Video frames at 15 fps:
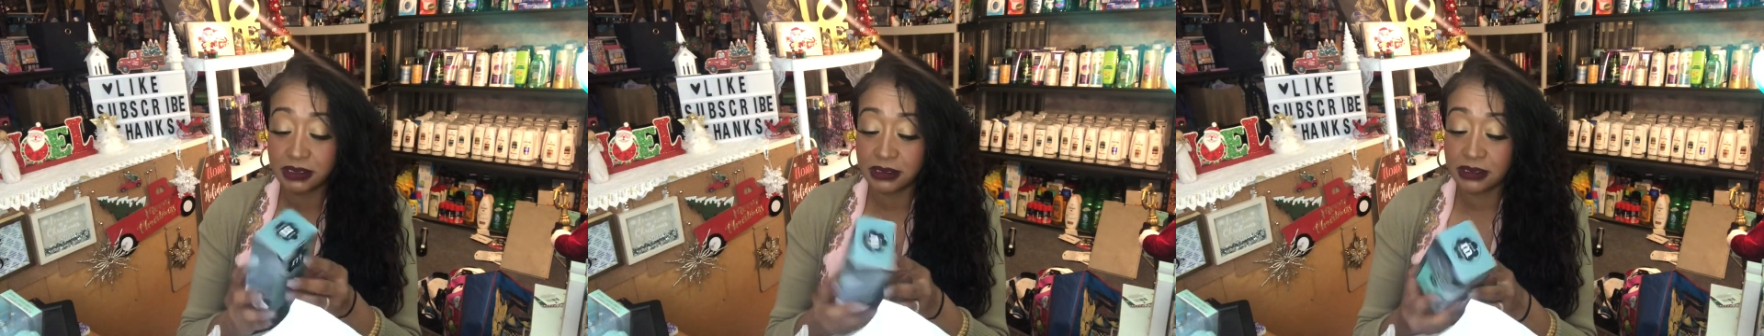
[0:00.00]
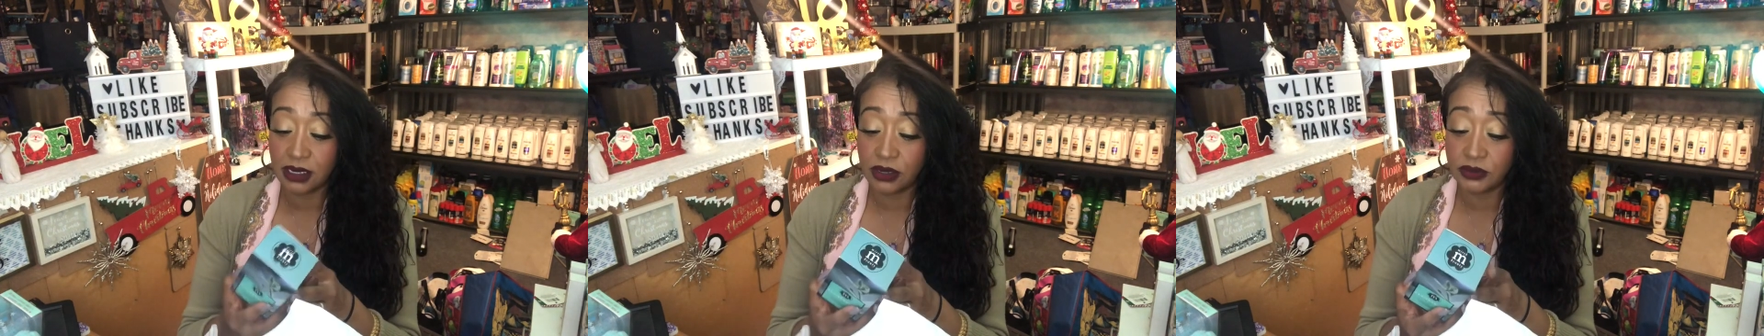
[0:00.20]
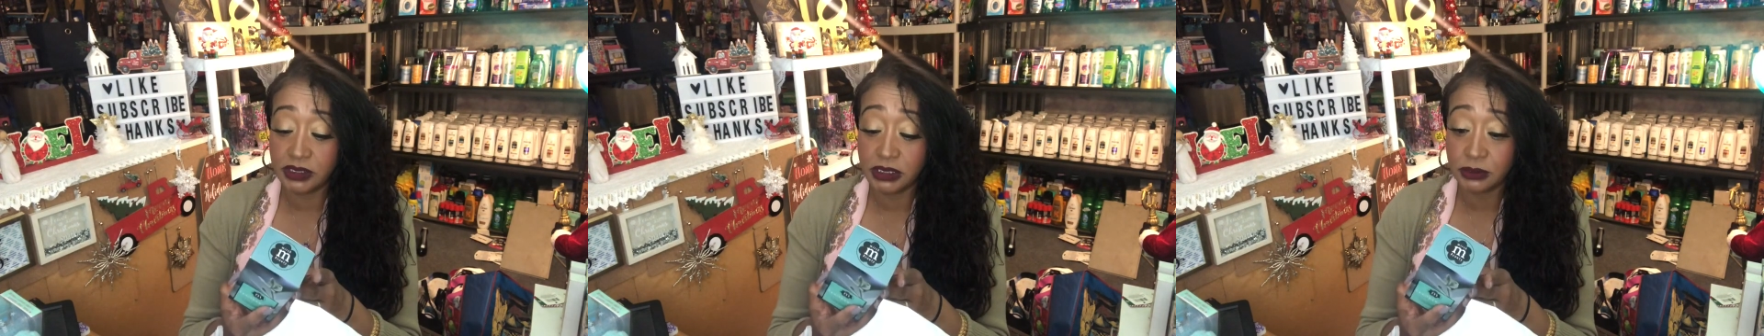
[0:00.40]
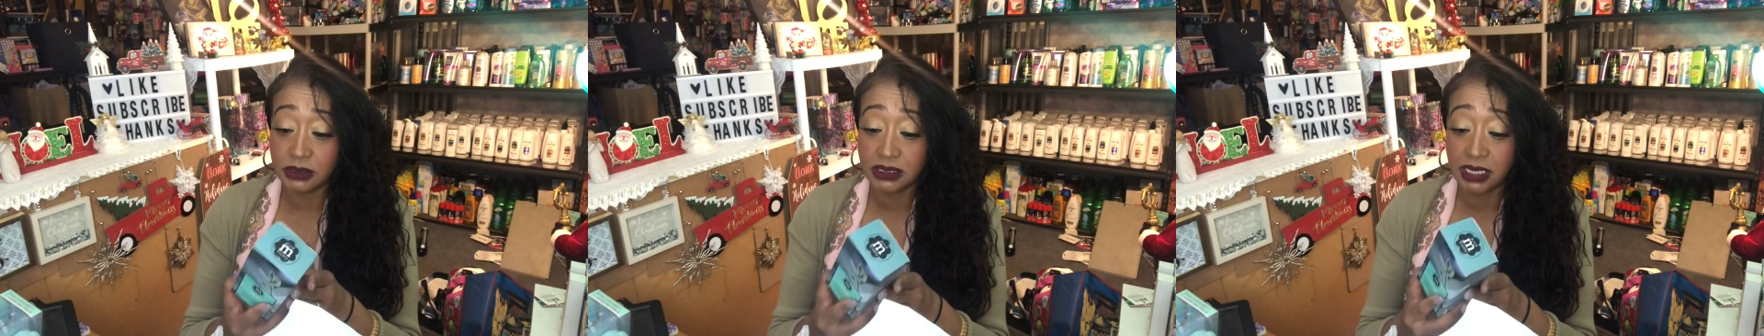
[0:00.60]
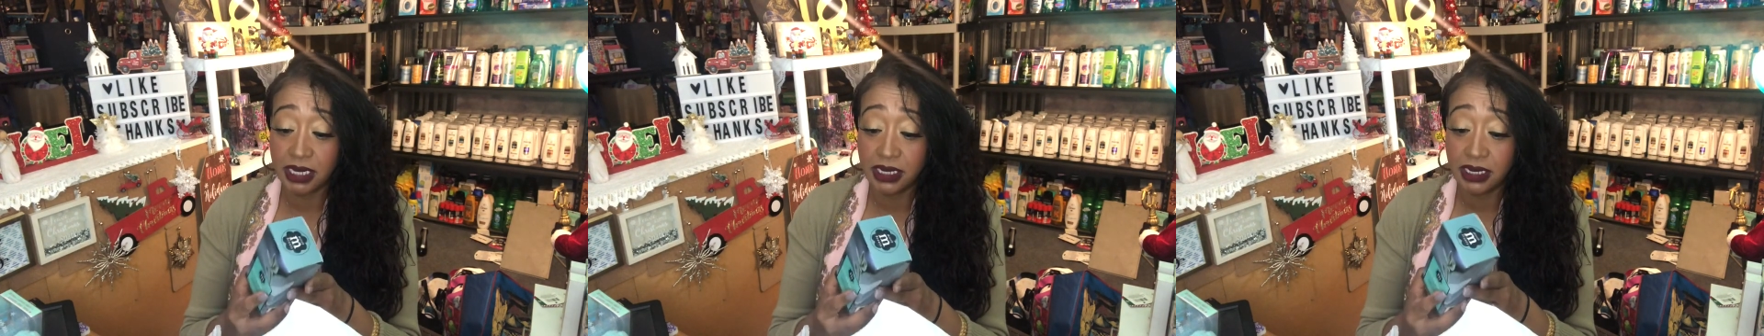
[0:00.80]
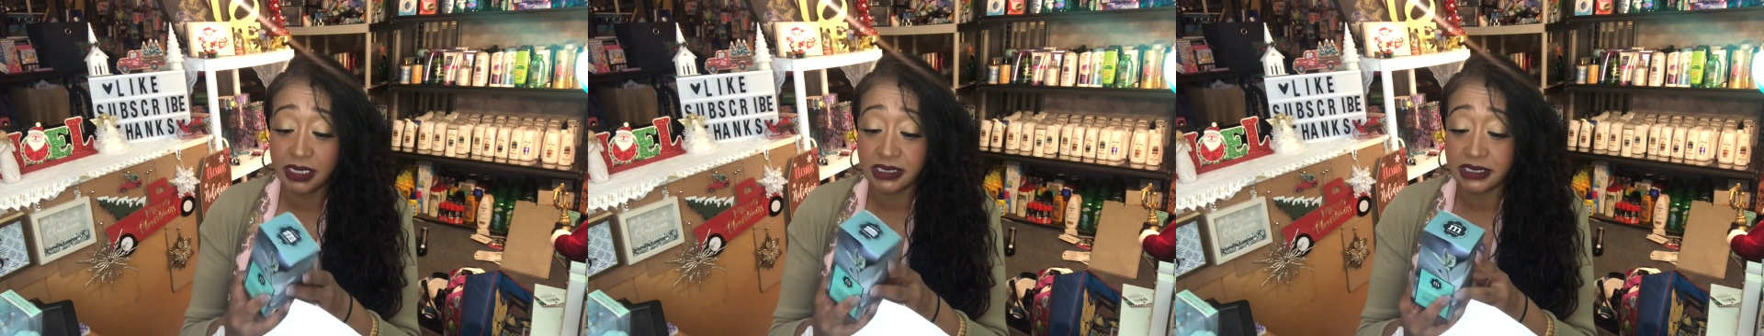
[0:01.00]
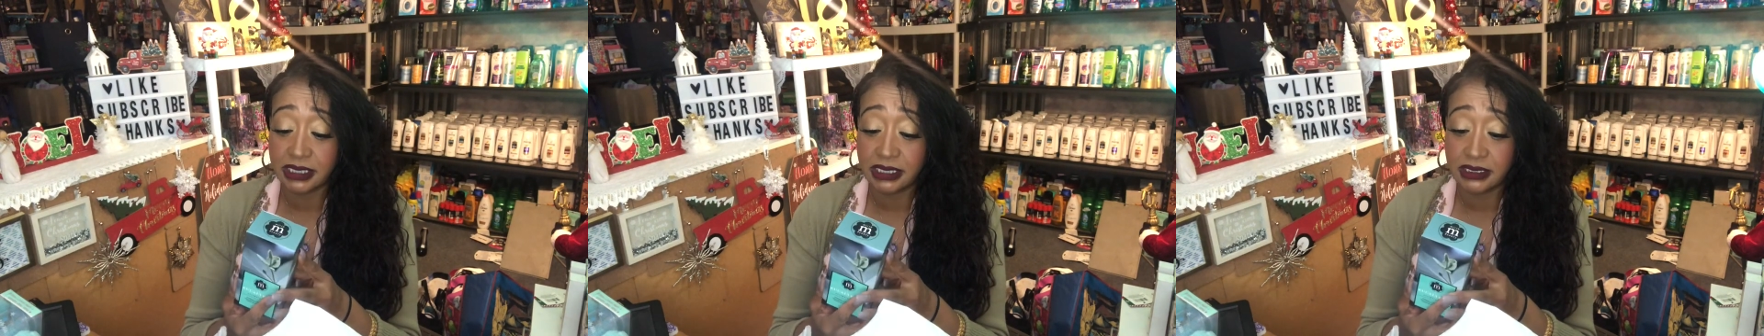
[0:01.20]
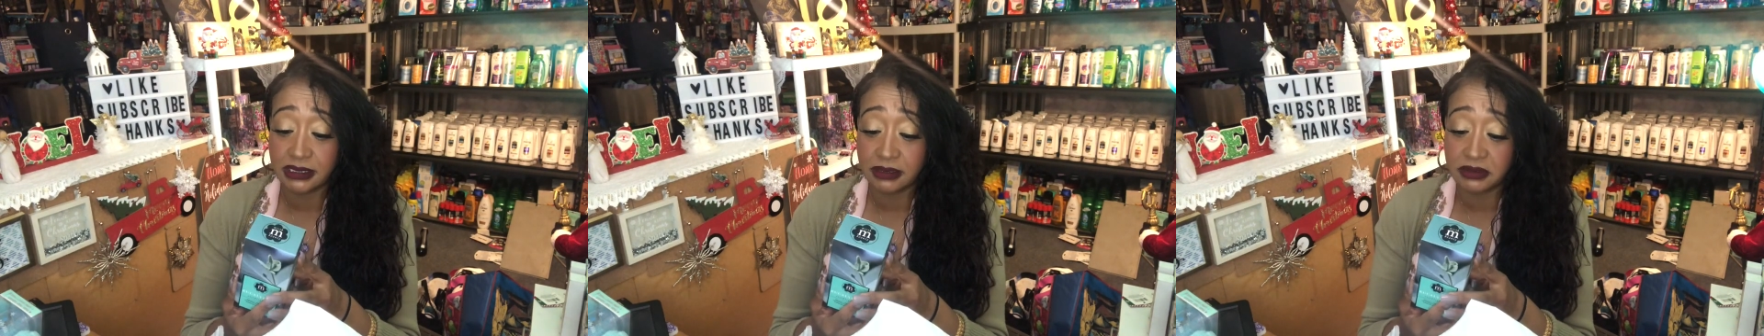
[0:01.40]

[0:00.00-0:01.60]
So this was ninety-nine cents.